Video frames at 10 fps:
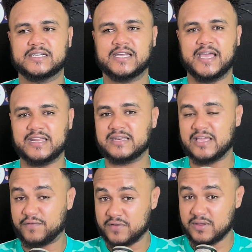And
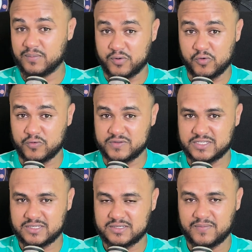if he
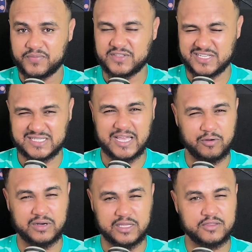improves, just how
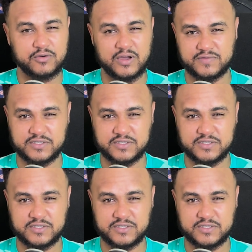lethal of a